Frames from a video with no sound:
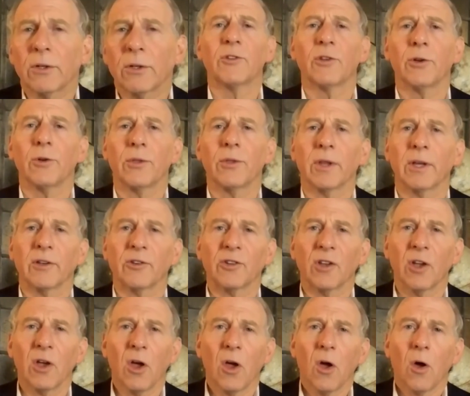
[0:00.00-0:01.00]
were two
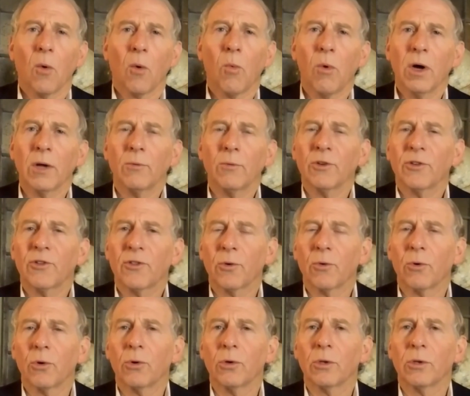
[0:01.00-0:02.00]
things. One was
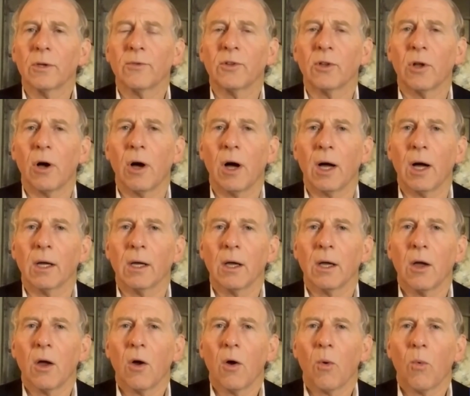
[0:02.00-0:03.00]
the rule of law.
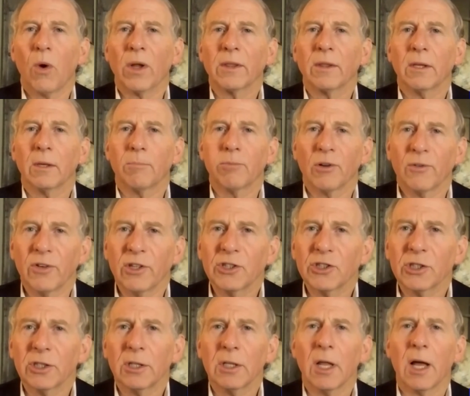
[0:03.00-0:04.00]
What the
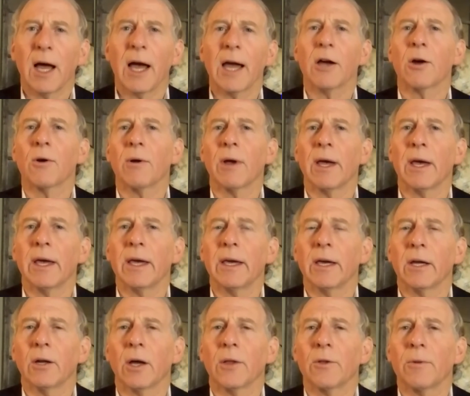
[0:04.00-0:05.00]
provisional IRA
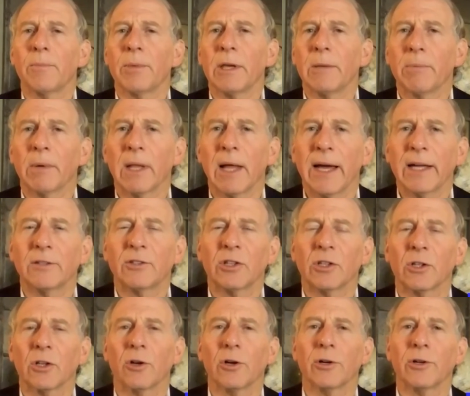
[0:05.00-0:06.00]
and other people had to
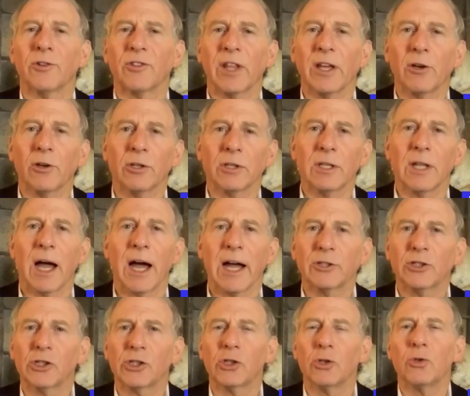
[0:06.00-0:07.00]
learn is they could not
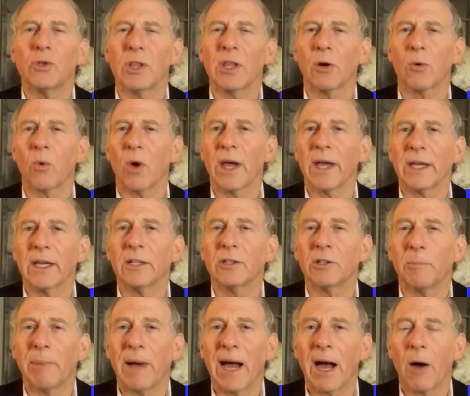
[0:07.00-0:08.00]
shoot their way into
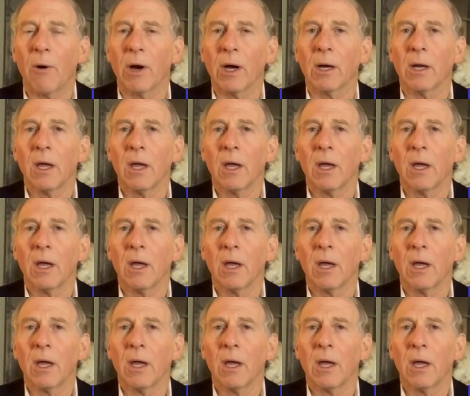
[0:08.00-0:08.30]
power.